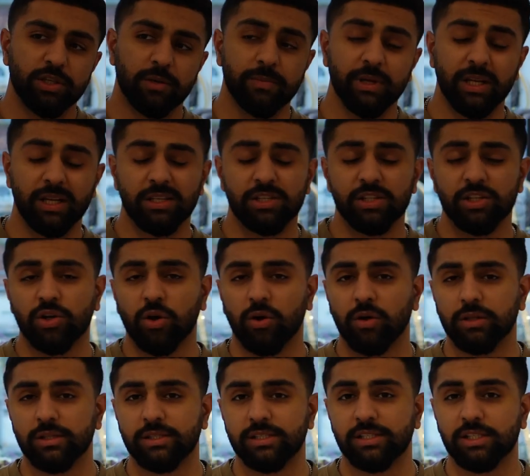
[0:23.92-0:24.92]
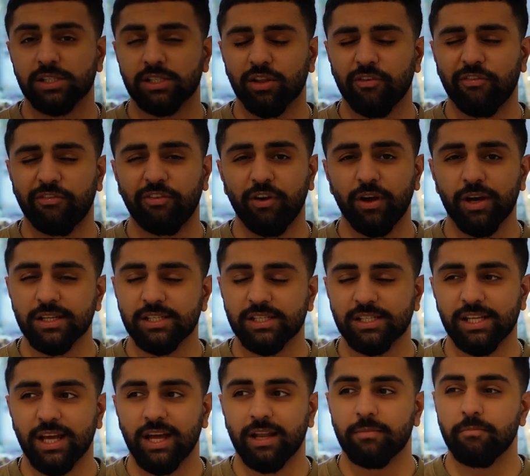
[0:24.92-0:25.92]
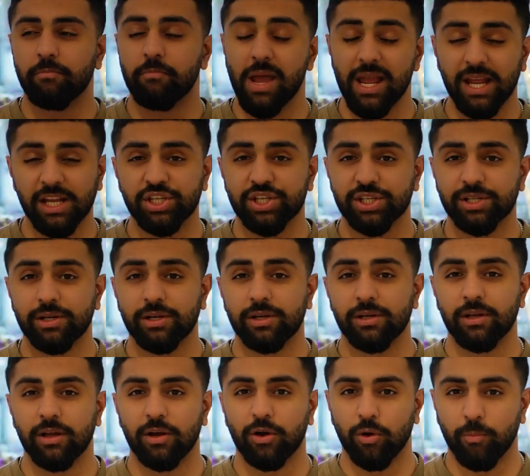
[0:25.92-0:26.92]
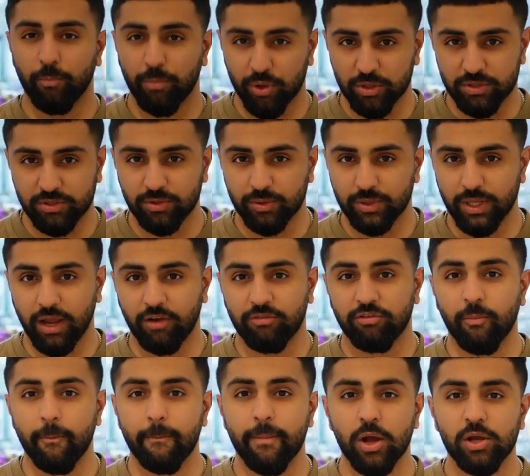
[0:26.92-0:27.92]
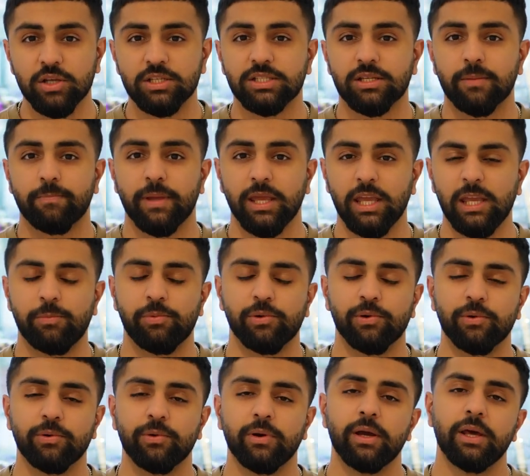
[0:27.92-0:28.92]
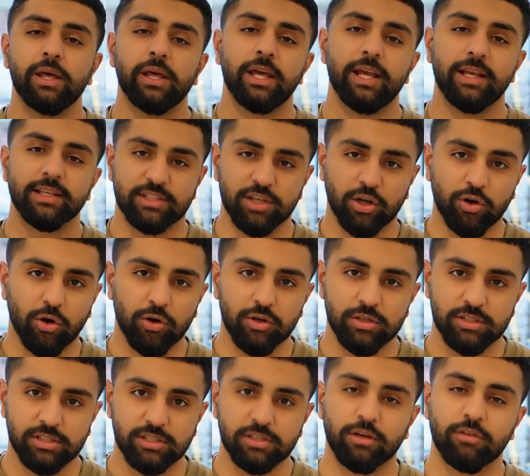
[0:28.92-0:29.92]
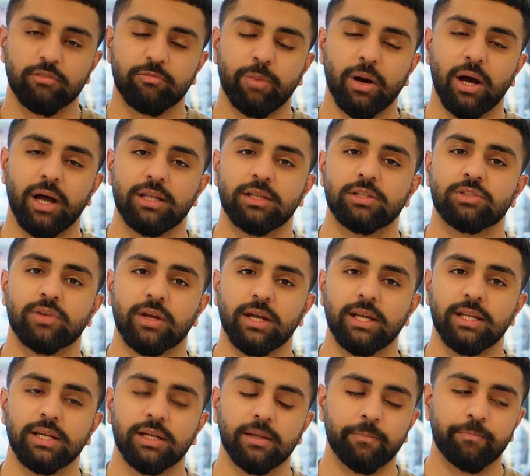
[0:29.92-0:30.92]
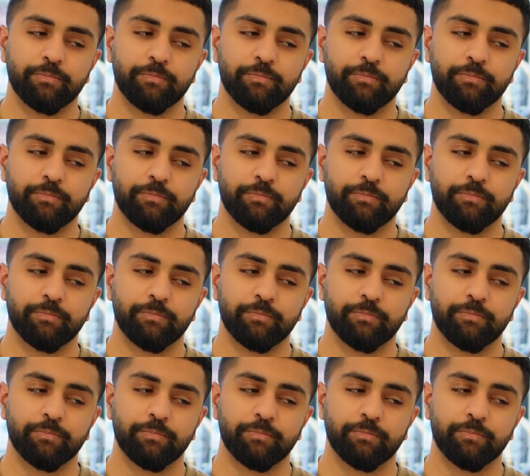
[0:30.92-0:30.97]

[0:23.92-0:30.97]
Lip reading: Jumping into the cons, the first and major bottleneck for most people is the cost of pilot training.